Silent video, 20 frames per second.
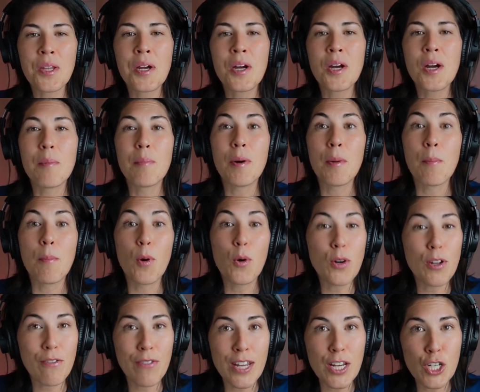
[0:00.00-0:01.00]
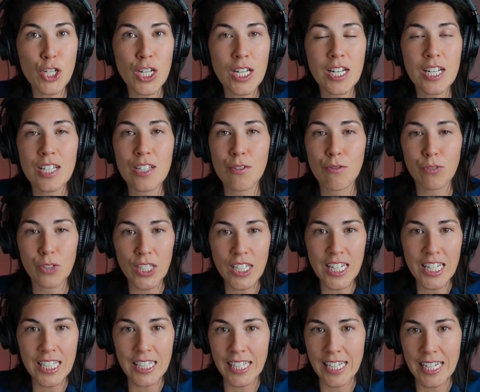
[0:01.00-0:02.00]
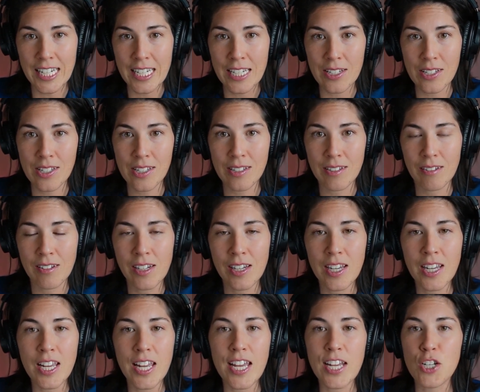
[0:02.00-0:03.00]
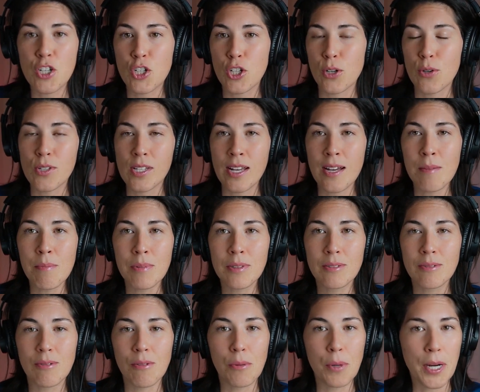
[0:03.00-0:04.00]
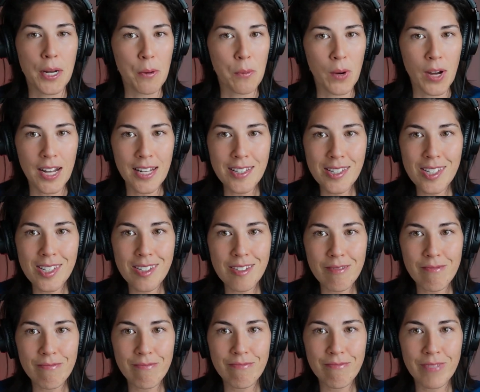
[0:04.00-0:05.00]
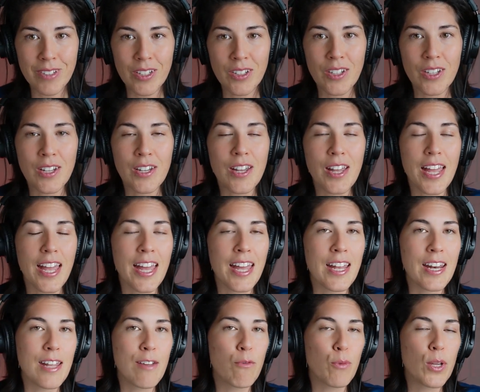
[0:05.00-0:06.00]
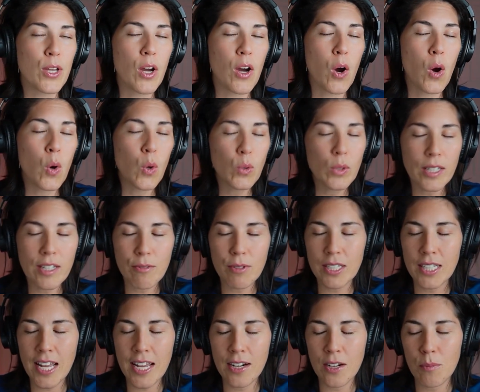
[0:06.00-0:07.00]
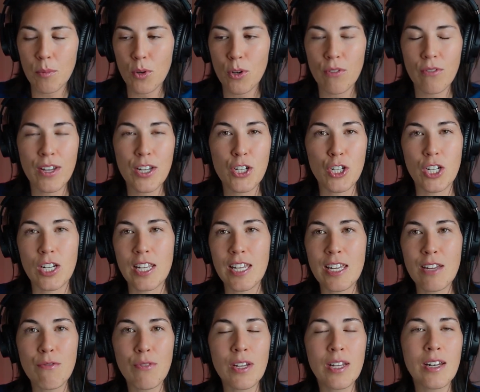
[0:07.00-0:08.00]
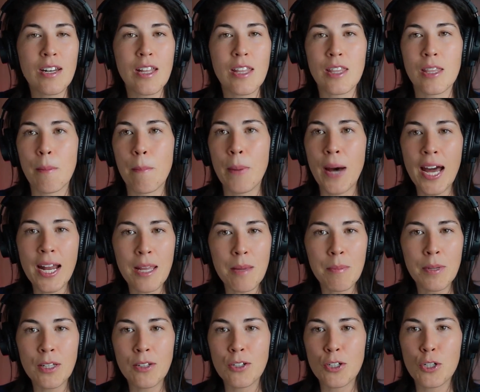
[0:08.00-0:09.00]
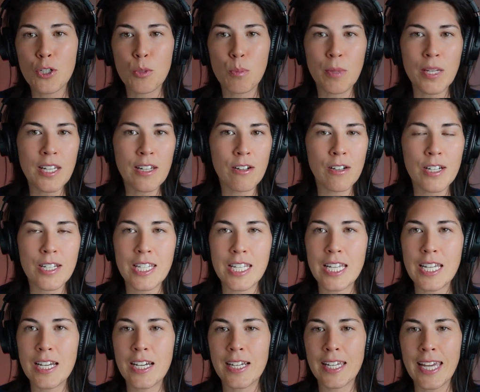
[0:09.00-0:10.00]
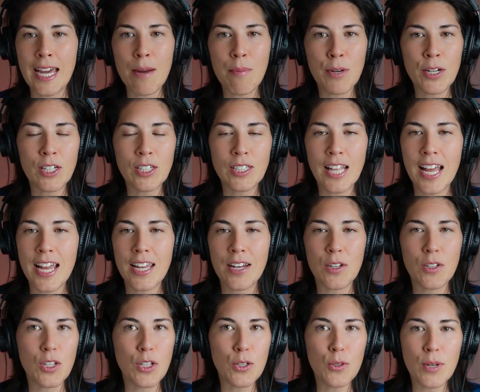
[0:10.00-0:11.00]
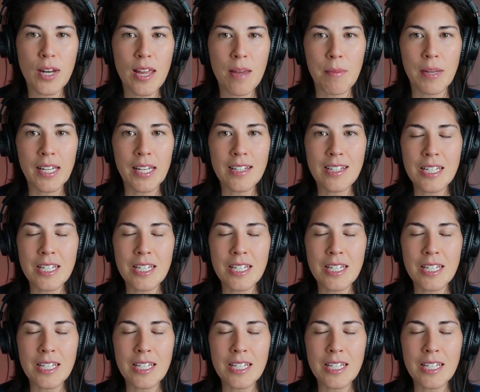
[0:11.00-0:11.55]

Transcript: But motivation is fleeting, ladies. It shows up when it wants. And if we only relied on motivation, even the bodybuilders, Peter Attia, Gabrielle Lyon, you name it,